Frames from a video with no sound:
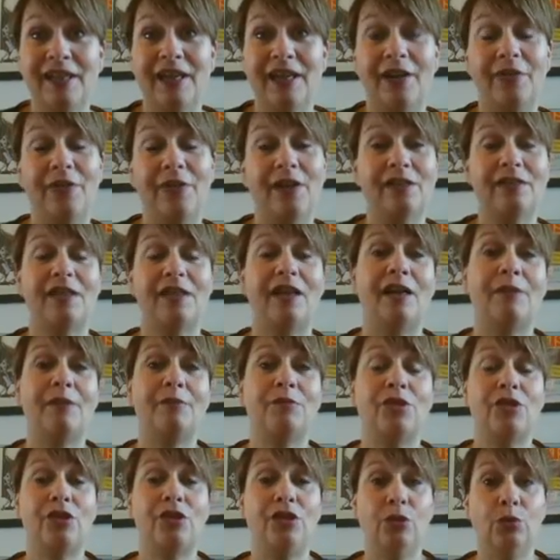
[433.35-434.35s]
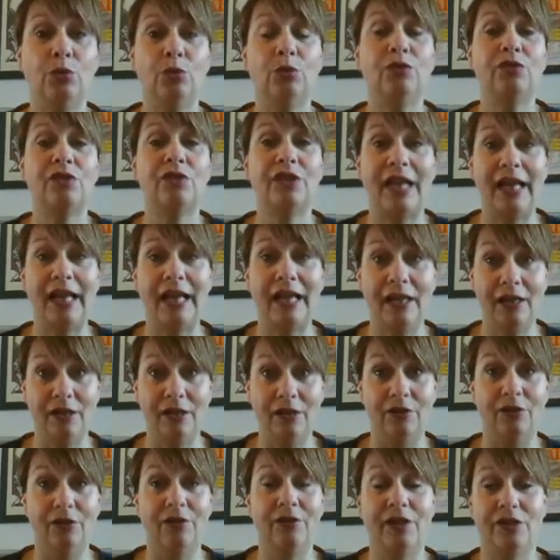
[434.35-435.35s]
And there's times that you will
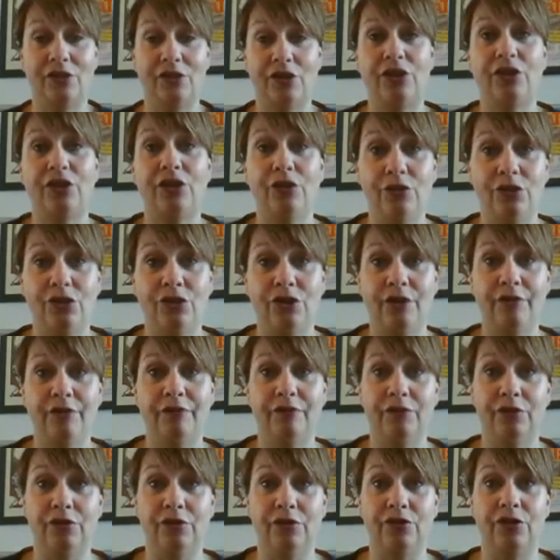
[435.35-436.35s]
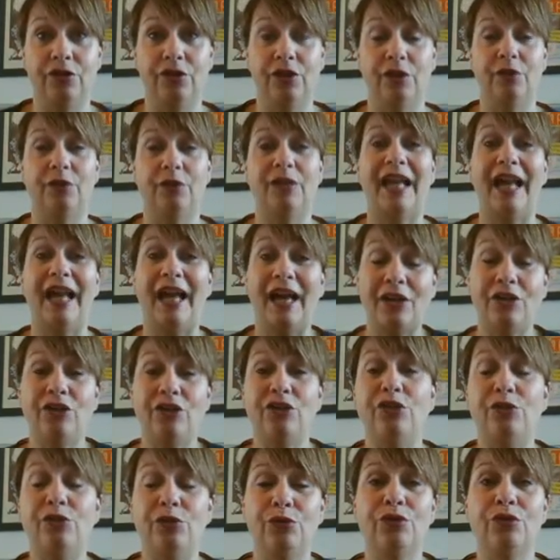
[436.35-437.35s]
tell, and there's a huge difference. You know,
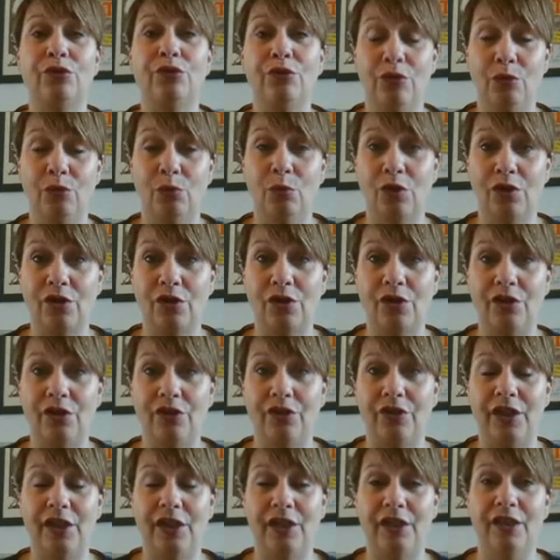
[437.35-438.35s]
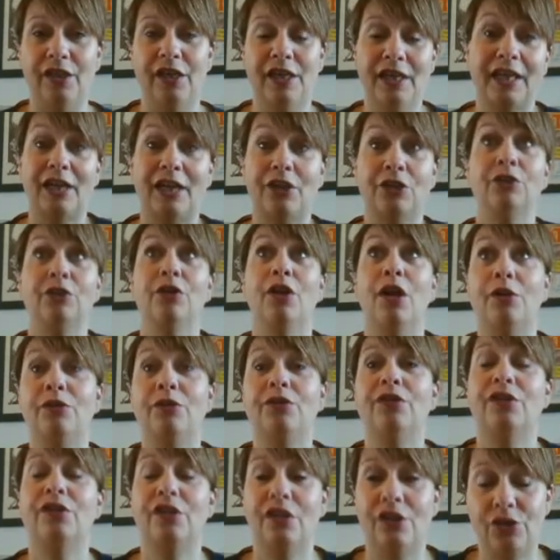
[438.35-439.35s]
can you do can you
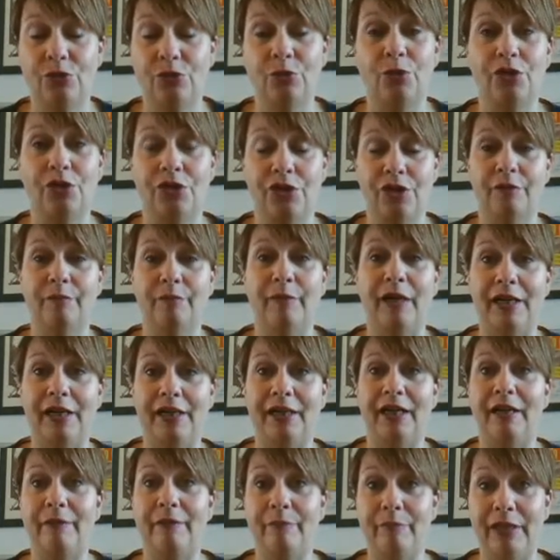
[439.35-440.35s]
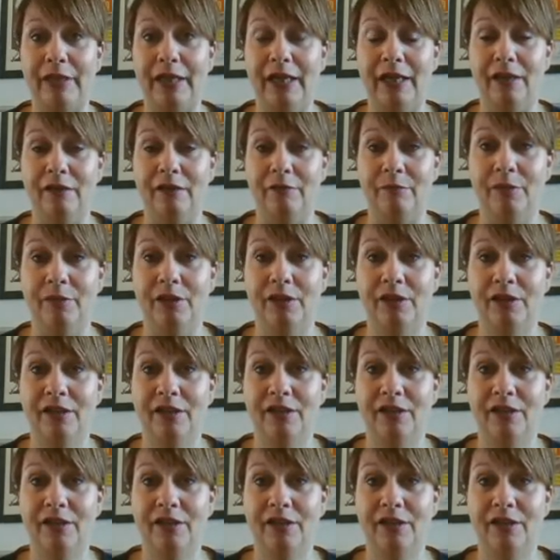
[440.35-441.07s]
load the dishwasher by 9 p.m.